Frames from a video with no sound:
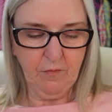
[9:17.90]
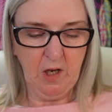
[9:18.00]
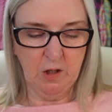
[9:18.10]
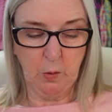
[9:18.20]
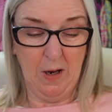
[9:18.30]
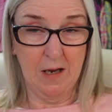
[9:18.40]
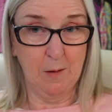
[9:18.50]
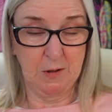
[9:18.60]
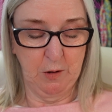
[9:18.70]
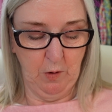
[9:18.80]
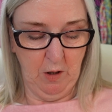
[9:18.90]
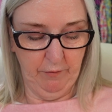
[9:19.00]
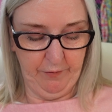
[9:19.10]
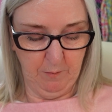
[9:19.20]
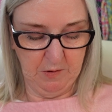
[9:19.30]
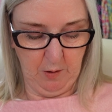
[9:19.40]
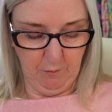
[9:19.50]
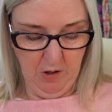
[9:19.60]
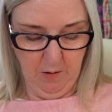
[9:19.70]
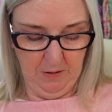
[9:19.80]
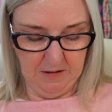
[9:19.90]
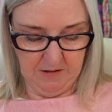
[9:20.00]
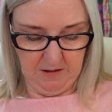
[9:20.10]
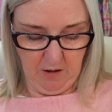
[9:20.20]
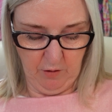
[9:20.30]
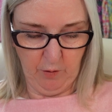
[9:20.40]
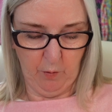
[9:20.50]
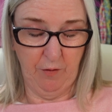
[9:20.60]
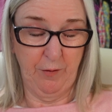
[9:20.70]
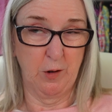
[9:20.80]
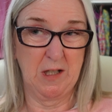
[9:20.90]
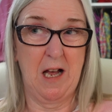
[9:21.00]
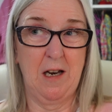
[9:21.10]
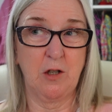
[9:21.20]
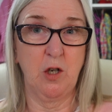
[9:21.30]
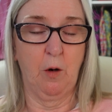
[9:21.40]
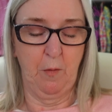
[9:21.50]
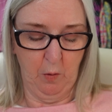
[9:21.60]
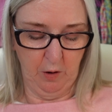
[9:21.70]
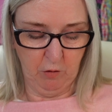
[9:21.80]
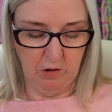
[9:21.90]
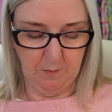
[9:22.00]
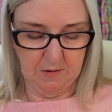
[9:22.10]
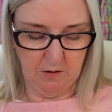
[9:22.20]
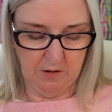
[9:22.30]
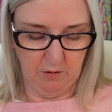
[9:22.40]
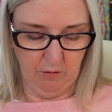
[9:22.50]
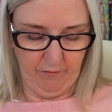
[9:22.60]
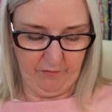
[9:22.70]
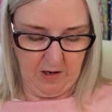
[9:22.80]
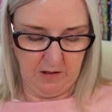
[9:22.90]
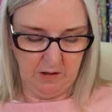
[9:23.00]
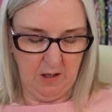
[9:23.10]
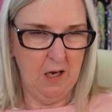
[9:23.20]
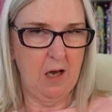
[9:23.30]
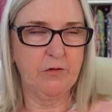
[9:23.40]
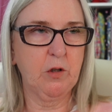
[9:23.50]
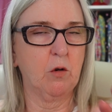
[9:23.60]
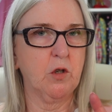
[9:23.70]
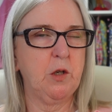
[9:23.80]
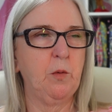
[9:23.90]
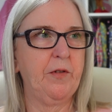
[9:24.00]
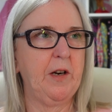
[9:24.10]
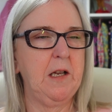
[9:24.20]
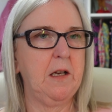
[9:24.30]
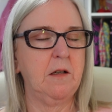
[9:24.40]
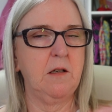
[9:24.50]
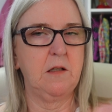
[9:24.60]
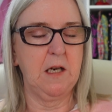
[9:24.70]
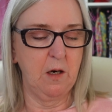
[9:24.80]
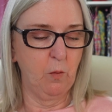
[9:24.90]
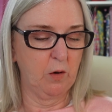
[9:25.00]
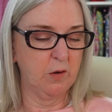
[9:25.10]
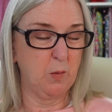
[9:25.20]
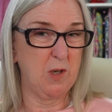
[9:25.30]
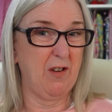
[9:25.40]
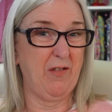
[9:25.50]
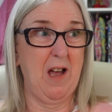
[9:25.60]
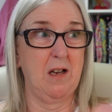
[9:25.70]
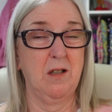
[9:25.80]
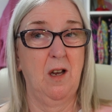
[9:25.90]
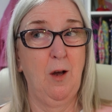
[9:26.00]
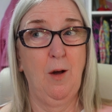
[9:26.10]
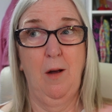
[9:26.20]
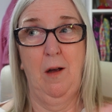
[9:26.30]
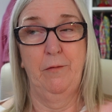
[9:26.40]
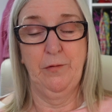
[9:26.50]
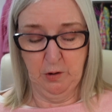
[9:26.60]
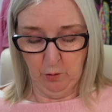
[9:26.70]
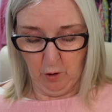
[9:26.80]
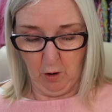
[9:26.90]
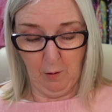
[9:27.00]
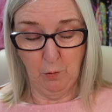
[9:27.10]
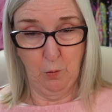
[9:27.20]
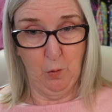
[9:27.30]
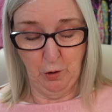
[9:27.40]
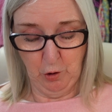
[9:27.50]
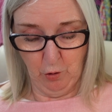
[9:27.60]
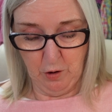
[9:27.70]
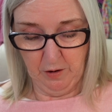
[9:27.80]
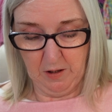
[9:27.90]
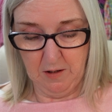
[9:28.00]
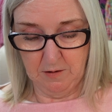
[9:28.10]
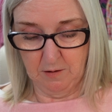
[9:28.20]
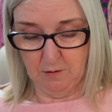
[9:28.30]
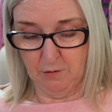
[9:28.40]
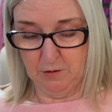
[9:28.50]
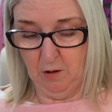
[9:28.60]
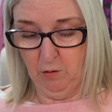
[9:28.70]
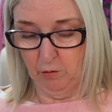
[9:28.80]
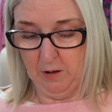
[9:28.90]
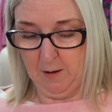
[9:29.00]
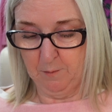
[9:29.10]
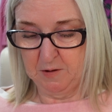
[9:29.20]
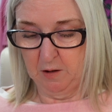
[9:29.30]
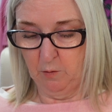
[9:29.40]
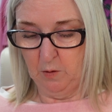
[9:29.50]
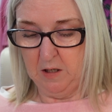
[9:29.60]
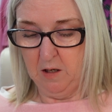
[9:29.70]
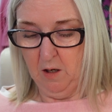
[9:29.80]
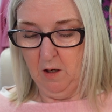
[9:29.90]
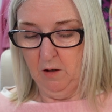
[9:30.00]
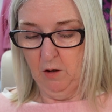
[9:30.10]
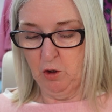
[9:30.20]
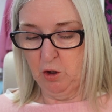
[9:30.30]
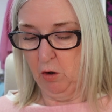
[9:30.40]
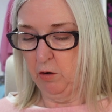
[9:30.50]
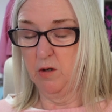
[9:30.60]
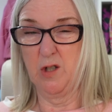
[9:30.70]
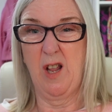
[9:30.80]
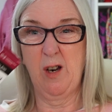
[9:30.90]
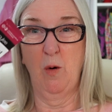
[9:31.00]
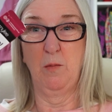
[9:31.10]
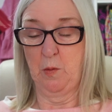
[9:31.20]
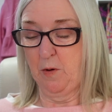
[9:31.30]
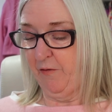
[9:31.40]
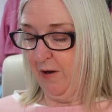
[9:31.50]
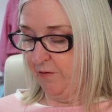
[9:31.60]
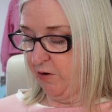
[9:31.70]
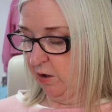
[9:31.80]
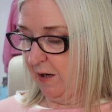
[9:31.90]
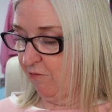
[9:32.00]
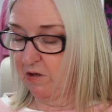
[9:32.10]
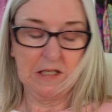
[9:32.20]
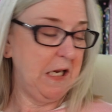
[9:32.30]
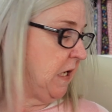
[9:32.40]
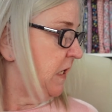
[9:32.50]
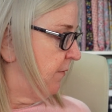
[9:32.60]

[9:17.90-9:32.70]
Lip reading: So I absolutely love them. So I'm really pleased to get another one of those. Carl actually got me one at Christmas because I couldn't find, I've got 2 of the Leighton Denny ones, which I've had for so long I wouldn't want to show you the cases because they look absolutely shocking. So that comes with a 5-year guarantee.